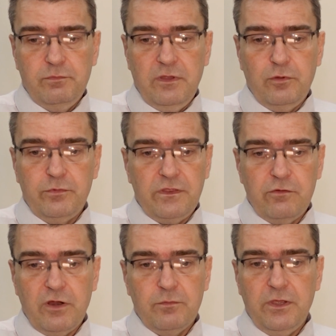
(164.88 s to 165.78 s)
people within
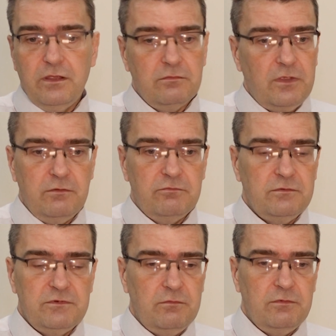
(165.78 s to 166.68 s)
the rugby. I
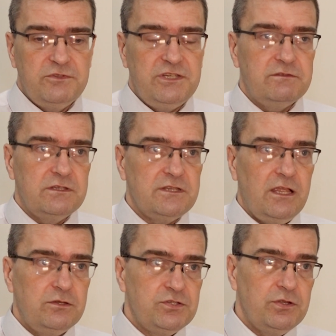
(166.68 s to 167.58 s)
received a
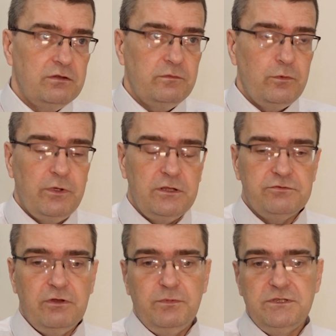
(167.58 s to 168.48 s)
signed shirt from the
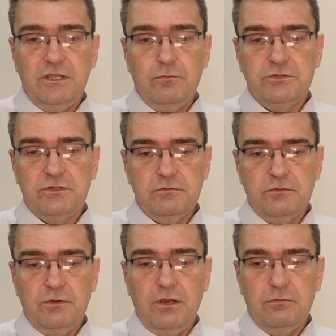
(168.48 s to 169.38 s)
Wales rugby team, which
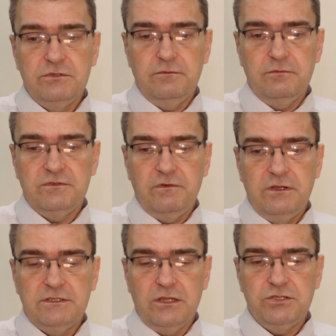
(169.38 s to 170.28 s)
was
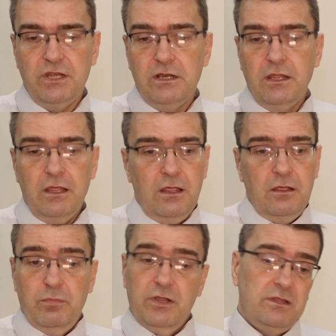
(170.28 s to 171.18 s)
very touching.
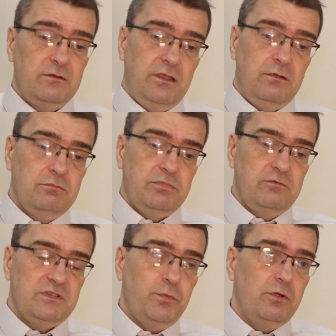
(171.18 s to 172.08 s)
But the
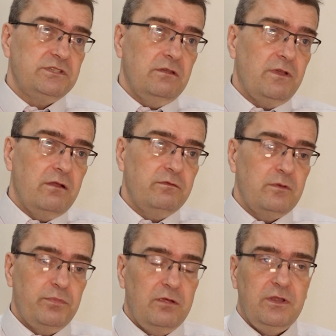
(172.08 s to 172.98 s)
response I've had from
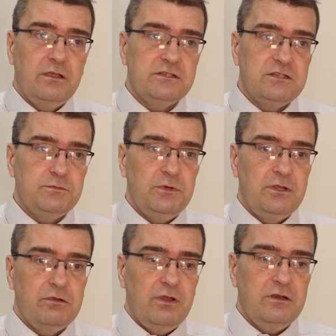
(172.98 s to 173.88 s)
the public has just been
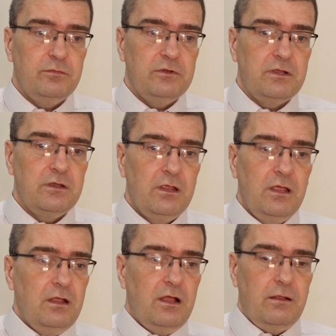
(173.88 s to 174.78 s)
incredible, and
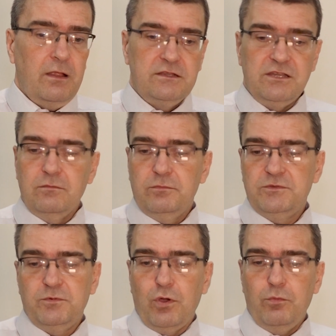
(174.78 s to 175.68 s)
I
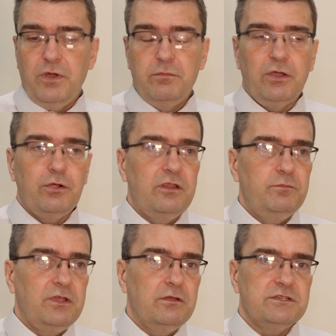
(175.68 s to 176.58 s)
didn't go public on
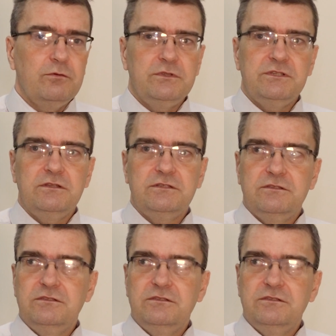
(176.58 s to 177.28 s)
it because I wanted